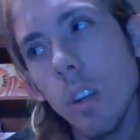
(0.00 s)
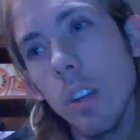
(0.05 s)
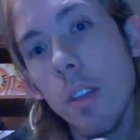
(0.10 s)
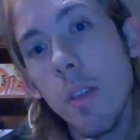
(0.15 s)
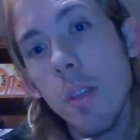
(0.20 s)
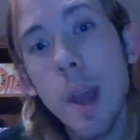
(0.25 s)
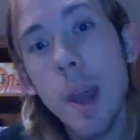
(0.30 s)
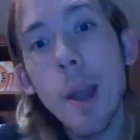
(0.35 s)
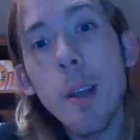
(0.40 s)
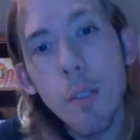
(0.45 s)

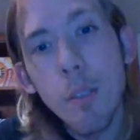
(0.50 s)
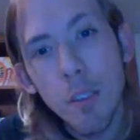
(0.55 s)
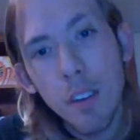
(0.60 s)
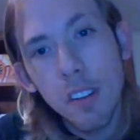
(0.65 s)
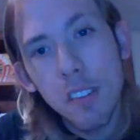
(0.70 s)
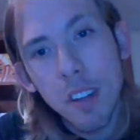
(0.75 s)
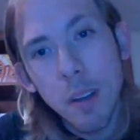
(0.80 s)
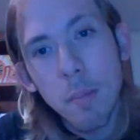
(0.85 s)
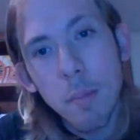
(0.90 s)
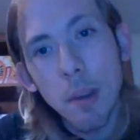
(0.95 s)
there for
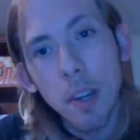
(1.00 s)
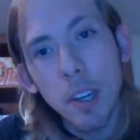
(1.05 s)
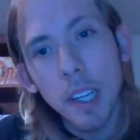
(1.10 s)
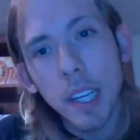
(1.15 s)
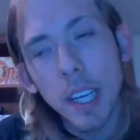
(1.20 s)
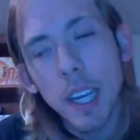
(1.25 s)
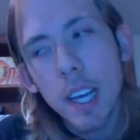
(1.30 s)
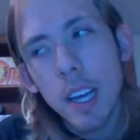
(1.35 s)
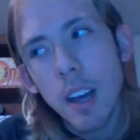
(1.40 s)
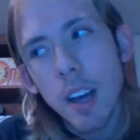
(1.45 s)

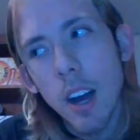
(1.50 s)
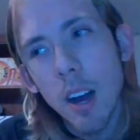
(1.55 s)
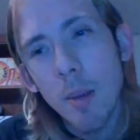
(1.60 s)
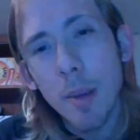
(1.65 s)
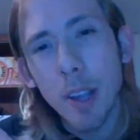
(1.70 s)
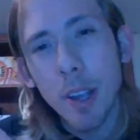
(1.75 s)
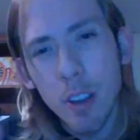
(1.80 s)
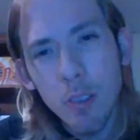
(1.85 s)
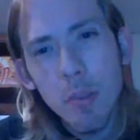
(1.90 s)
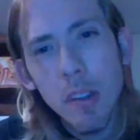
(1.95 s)
somebody.
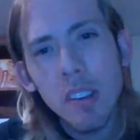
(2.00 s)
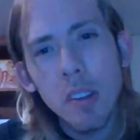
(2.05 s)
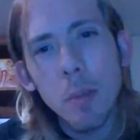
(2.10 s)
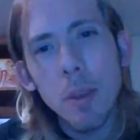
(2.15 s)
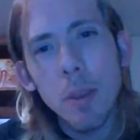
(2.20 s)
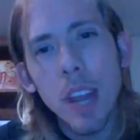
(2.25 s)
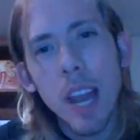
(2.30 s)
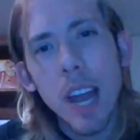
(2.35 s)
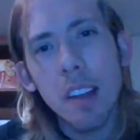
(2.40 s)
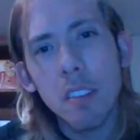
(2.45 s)
It could be
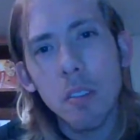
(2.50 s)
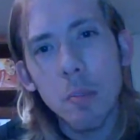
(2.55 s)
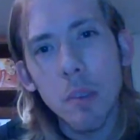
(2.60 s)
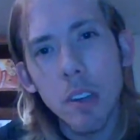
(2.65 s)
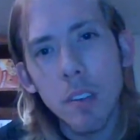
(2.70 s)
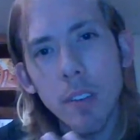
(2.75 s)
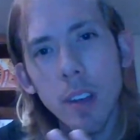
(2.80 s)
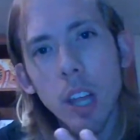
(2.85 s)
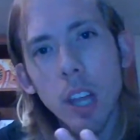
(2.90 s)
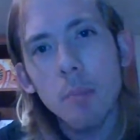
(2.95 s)
something that has to be
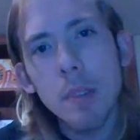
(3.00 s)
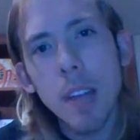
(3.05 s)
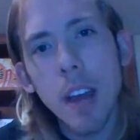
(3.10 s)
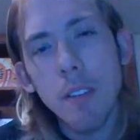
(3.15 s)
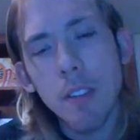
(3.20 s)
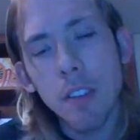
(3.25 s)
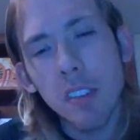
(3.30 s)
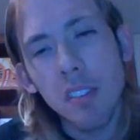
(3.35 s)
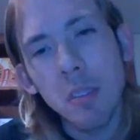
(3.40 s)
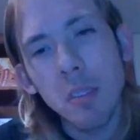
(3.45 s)
developed
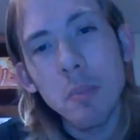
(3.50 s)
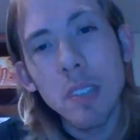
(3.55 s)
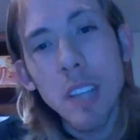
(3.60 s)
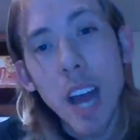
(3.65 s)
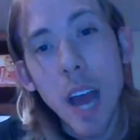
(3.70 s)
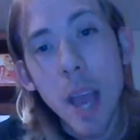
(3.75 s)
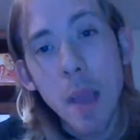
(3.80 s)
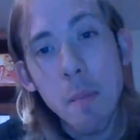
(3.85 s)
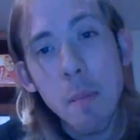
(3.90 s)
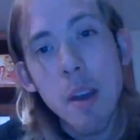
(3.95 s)
after some
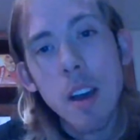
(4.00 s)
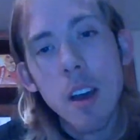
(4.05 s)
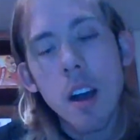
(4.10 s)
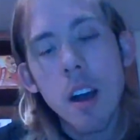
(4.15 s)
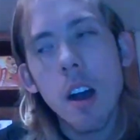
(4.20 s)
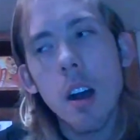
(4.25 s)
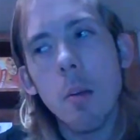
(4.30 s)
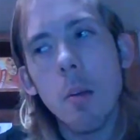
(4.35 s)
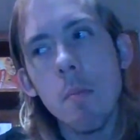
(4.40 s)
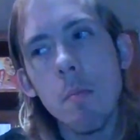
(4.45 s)
time,
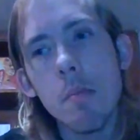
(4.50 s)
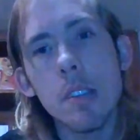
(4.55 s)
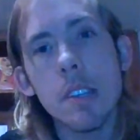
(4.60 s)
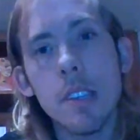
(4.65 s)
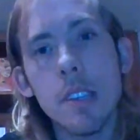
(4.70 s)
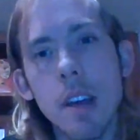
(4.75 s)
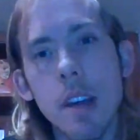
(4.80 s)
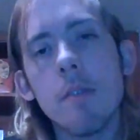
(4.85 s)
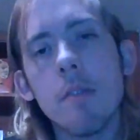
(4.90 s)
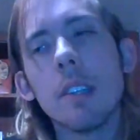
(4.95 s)
but
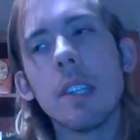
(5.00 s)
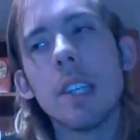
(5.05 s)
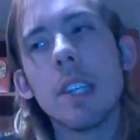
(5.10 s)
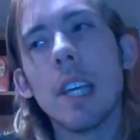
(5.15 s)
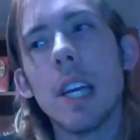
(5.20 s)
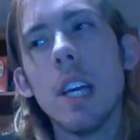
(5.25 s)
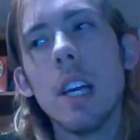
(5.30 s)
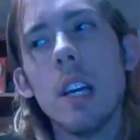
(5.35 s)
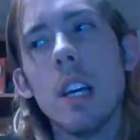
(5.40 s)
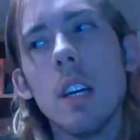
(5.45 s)

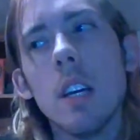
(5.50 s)
definitely